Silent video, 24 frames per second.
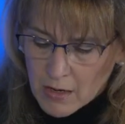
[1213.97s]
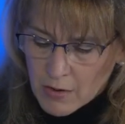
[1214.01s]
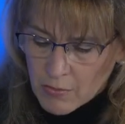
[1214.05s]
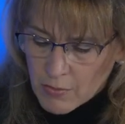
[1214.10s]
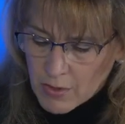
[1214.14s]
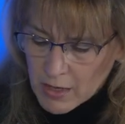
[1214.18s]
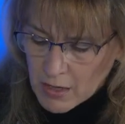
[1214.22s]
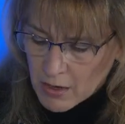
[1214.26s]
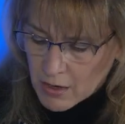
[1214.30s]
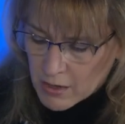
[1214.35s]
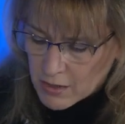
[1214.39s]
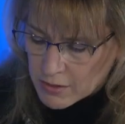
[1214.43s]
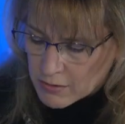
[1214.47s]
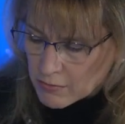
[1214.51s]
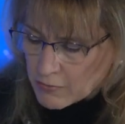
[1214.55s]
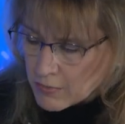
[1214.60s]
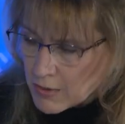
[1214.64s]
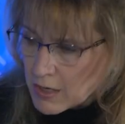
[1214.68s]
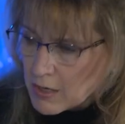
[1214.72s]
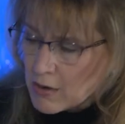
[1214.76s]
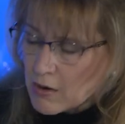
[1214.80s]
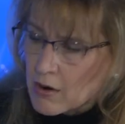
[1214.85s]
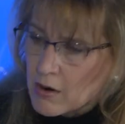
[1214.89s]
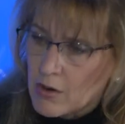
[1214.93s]
We
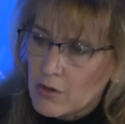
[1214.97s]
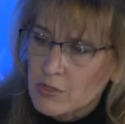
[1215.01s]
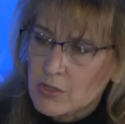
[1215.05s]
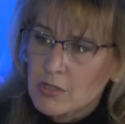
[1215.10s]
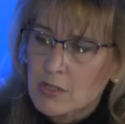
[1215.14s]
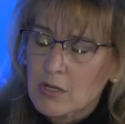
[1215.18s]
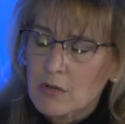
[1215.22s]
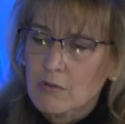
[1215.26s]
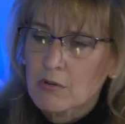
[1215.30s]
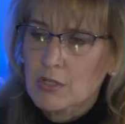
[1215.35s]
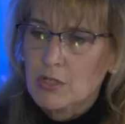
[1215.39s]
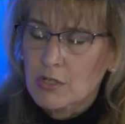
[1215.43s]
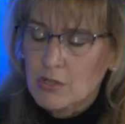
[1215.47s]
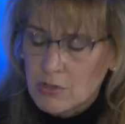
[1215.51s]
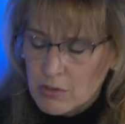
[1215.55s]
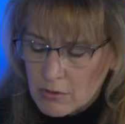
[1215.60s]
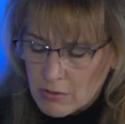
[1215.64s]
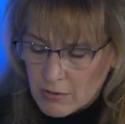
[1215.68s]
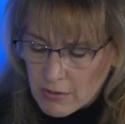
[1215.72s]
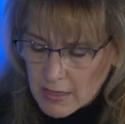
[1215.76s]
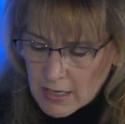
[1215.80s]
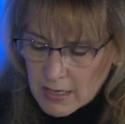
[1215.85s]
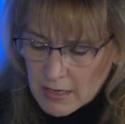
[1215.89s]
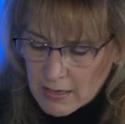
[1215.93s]
are also
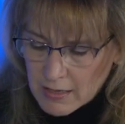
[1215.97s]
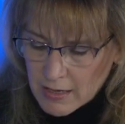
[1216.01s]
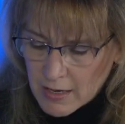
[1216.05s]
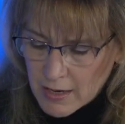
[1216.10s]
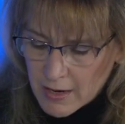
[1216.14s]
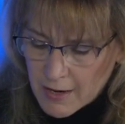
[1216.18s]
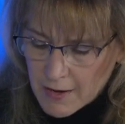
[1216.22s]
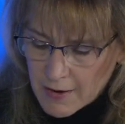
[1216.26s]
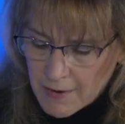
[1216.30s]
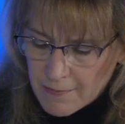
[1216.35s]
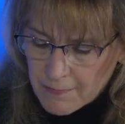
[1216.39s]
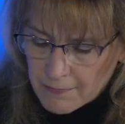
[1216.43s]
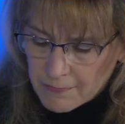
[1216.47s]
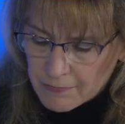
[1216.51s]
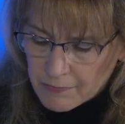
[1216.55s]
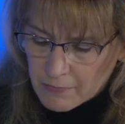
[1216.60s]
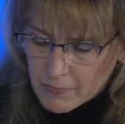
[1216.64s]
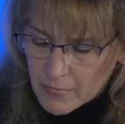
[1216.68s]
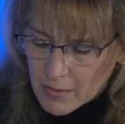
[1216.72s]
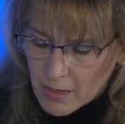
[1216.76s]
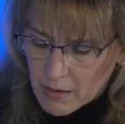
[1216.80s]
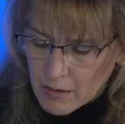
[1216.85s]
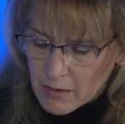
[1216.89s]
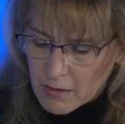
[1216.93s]
assuring
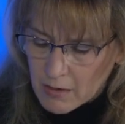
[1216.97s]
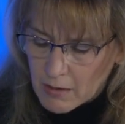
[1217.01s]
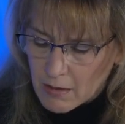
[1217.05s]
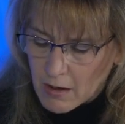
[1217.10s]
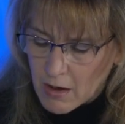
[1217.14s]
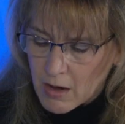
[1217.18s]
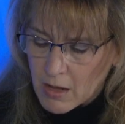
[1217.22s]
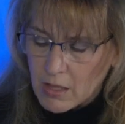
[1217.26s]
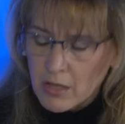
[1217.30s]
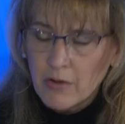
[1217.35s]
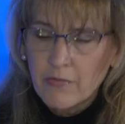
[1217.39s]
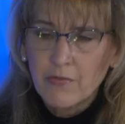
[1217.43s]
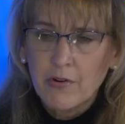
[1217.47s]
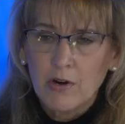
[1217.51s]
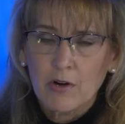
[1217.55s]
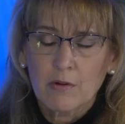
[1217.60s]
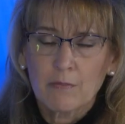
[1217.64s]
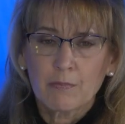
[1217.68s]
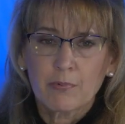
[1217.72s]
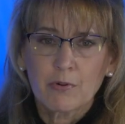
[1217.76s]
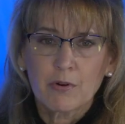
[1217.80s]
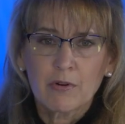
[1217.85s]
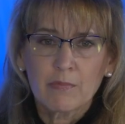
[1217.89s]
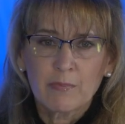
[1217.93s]
all of our
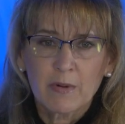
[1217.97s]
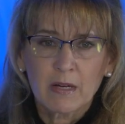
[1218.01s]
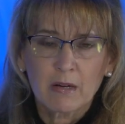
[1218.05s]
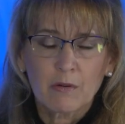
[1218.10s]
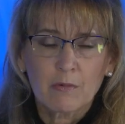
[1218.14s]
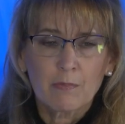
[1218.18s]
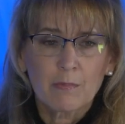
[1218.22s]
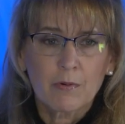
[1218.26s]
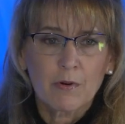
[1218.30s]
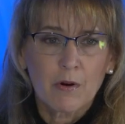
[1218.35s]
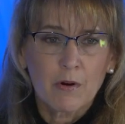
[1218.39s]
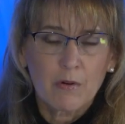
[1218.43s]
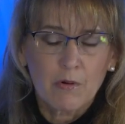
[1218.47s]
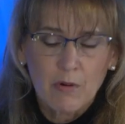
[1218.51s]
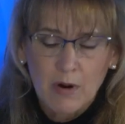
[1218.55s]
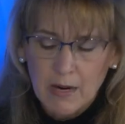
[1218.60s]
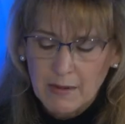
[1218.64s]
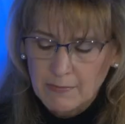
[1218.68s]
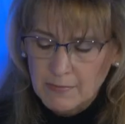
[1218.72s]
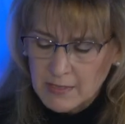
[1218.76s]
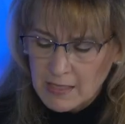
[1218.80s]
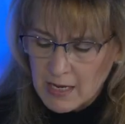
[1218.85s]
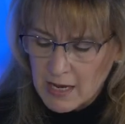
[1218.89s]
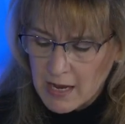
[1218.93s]
improvement
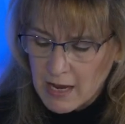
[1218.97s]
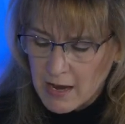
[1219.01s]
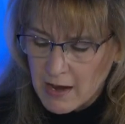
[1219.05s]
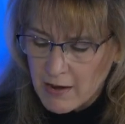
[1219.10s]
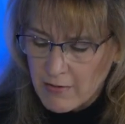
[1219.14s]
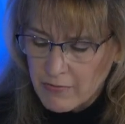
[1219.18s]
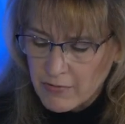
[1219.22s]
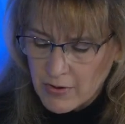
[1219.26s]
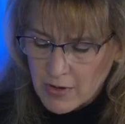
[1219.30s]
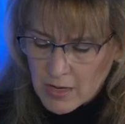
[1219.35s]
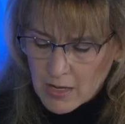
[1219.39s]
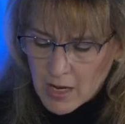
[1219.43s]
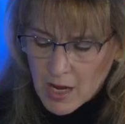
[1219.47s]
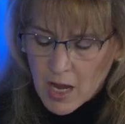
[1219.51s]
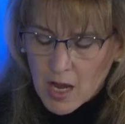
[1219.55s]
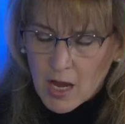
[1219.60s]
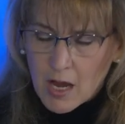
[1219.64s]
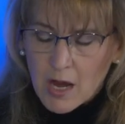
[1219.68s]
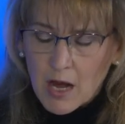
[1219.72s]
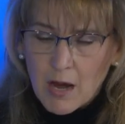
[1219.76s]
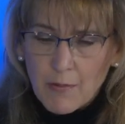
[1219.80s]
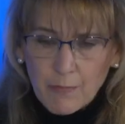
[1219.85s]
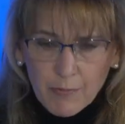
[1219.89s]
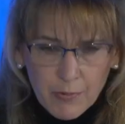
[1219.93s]
programs have
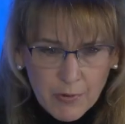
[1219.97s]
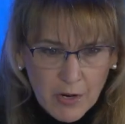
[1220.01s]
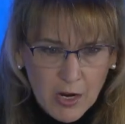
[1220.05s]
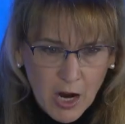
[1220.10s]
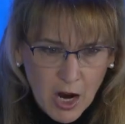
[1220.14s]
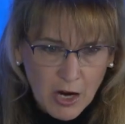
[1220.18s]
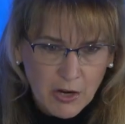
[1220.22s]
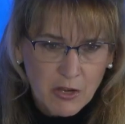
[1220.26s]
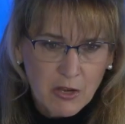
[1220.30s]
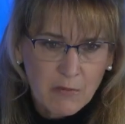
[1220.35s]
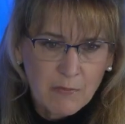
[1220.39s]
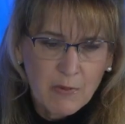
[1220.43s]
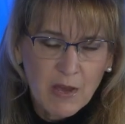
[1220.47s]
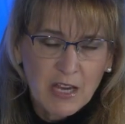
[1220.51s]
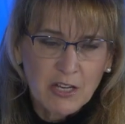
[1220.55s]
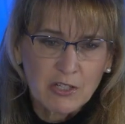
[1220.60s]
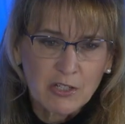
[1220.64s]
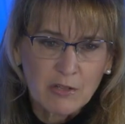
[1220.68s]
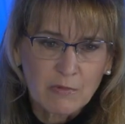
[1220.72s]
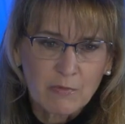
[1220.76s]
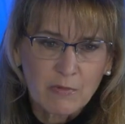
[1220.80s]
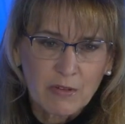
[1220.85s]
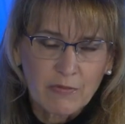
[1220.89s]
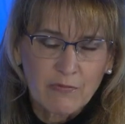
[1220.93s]
a
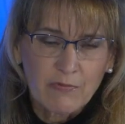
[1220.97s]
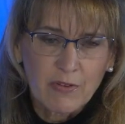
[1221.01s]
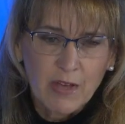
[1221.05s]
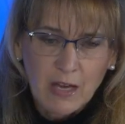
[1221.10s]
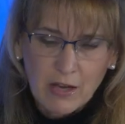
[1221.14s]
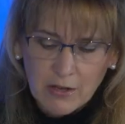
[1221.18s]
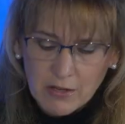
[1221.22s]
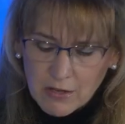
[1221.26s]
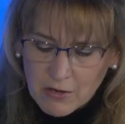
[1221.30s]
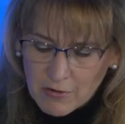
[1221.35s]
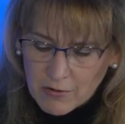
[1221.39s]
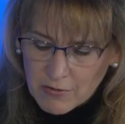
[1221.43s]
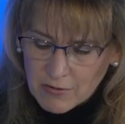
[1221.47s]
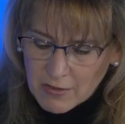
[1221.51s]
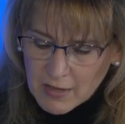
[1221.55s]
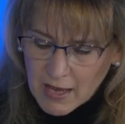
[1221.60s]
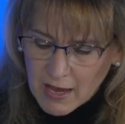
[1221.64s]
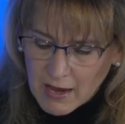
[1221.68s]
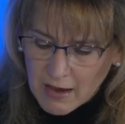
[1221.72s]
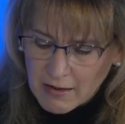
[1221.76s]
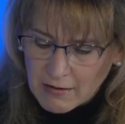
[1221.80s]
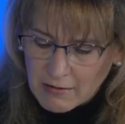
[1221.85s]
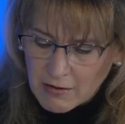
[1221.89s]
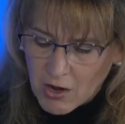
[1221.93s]
preoccupation with failure,
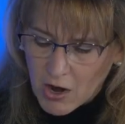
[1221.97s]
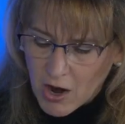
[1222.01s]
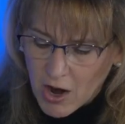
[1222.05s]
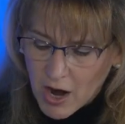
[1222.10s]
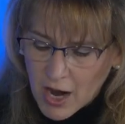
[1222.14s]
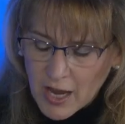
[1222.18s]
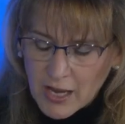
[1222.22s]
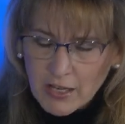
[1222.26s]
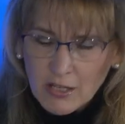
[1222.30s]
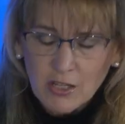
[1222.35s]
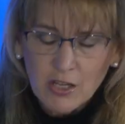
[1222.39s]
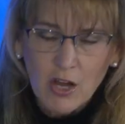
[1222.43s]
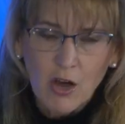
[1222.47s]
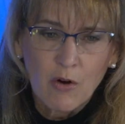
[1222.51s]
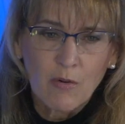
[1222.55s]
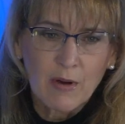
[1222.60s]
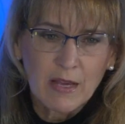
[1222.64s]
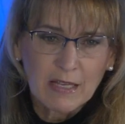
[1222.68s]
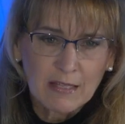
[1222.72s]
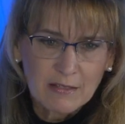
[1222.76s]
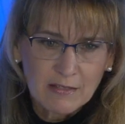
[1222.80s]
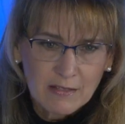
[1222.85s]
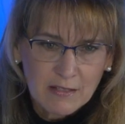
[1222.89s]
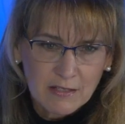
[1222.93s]
that
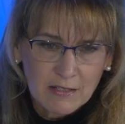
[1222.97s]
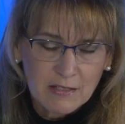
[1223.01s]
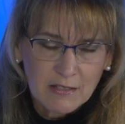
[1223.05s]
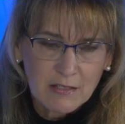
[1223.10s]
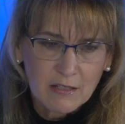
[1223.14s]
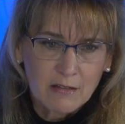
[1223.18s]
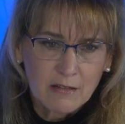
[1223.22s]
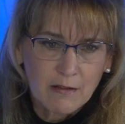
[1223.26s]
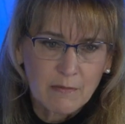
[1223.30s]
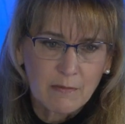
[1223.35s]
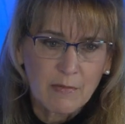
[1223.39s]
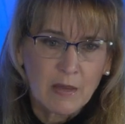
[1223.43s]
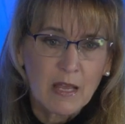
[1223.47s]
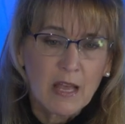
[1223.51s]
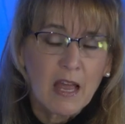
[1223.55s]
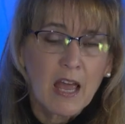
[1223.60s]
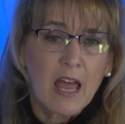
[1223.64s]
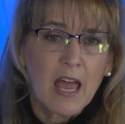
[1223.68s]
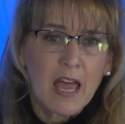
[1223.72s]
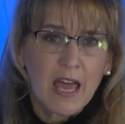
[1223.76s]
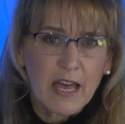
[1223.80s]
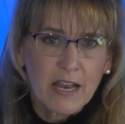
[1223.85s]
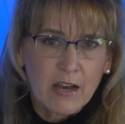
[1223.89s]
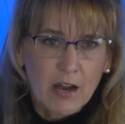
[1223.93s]
ongoing system
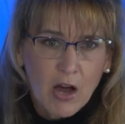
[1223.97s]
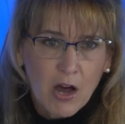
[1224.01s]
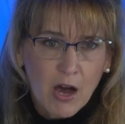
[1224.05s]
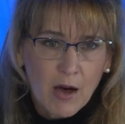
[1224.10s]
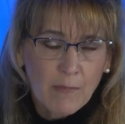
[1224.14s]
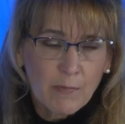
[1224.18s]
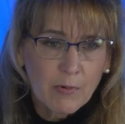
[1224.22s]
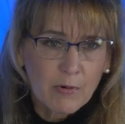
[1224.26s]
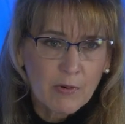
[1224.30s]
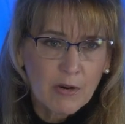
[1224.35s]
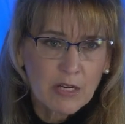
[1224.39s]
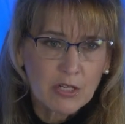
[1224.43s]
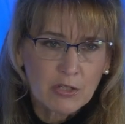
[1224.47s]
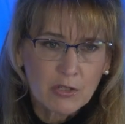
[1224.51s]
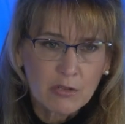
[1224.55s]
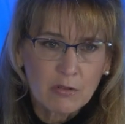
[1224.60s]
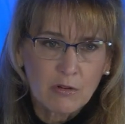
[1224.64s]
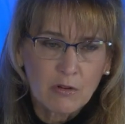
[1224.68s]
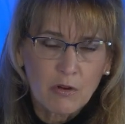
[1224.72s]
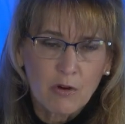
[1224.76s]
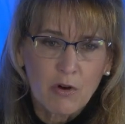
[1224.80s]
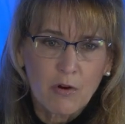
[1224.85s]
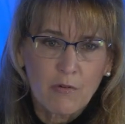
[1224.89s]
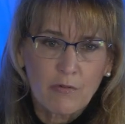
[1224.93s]
and
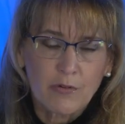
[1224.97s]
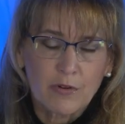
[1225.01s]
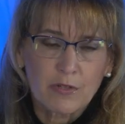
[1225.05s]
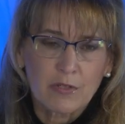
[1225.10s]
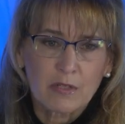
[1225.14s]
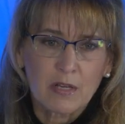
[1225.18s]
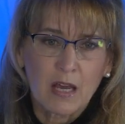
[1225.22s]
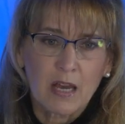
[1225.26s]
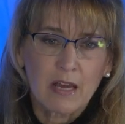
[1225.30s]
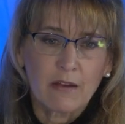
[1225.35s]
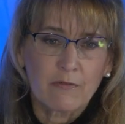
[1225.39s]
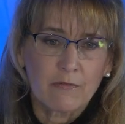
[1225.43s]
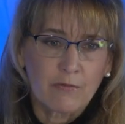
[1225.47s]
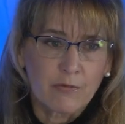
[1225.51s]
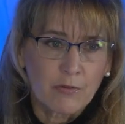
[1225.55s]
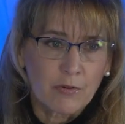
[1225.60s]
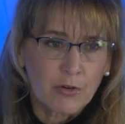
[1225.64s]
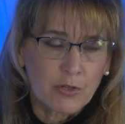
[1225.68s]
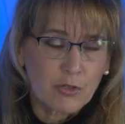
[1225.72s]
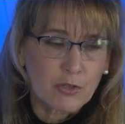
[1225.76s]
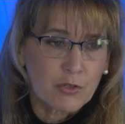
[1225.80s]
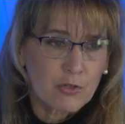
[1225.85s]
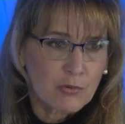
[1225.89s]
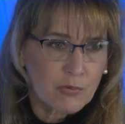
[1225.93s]
operational oversight
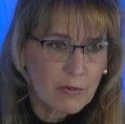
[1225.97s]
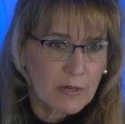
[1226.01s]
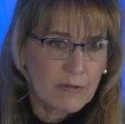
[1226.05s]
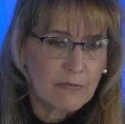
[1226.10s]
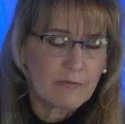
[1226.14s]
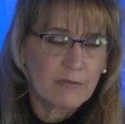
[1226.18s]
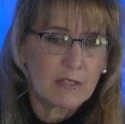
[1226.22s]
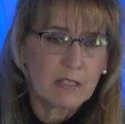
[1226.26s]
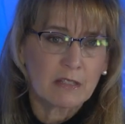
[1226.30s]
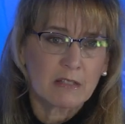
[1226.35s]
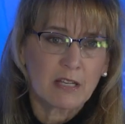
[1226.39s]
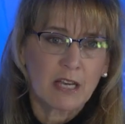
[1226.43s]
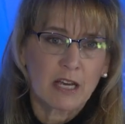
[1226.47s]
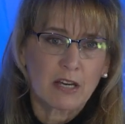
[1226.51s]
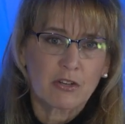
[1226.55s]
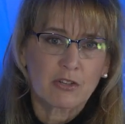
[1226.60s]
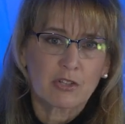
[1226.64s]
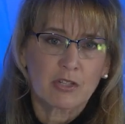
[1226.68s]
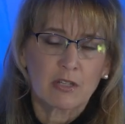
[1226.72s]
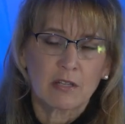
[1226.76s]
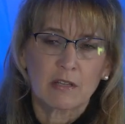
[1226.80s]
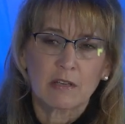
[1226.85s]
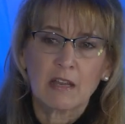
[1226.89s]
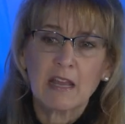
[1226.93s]
for drift
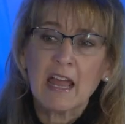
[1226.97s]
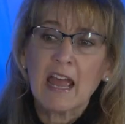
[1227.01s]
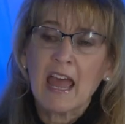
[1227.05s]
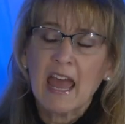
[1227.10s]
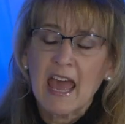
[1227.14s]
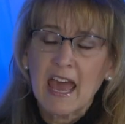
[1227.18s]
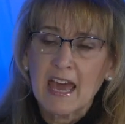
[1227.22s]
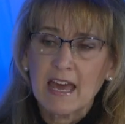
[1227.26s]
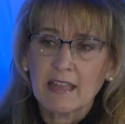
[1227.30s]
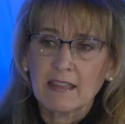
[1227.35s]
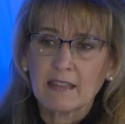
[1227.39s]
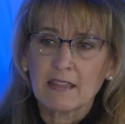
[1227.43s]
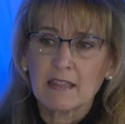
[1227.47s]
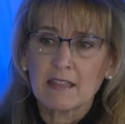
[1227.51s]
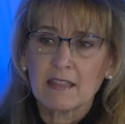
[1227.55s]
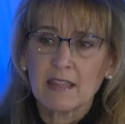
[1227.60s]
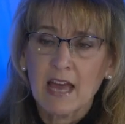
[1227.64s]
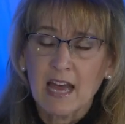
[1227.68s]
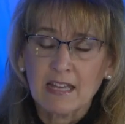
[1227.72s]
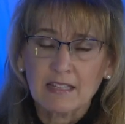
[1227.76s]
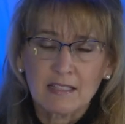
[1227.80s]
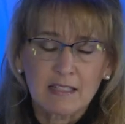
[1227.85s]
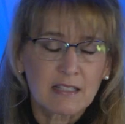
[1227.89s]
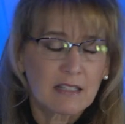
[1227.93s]
detection and
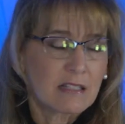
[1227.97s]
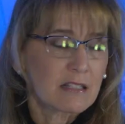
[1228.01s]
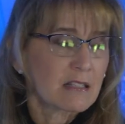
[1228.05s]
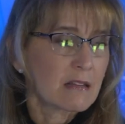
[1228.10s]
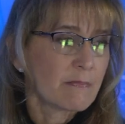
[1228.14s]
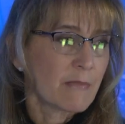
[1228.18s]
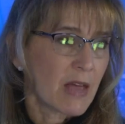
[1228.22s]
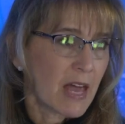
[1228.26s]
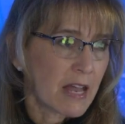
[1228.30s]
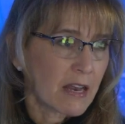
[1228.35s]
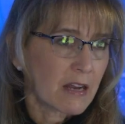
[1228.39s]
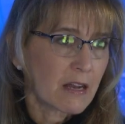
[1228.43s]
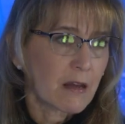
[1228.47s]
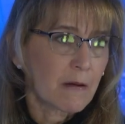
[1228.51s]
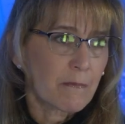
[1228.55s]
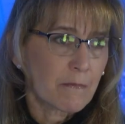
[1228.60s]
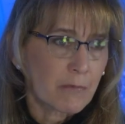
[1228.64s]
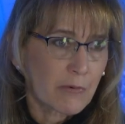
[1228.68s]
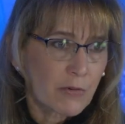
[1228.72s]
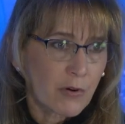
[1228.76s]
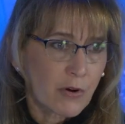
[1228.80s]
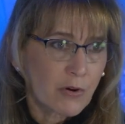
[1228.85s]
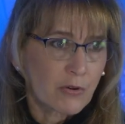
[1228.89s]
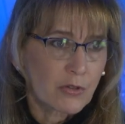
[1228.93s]
that systematic
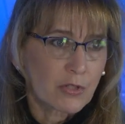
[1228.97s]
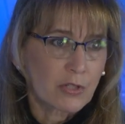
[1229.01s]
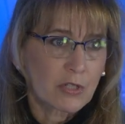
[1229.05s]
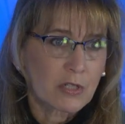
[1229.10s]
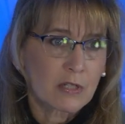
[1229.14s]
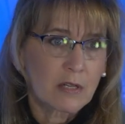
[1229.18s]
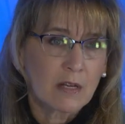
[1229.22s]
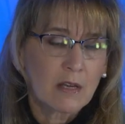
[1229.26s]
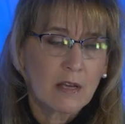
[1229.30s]
approach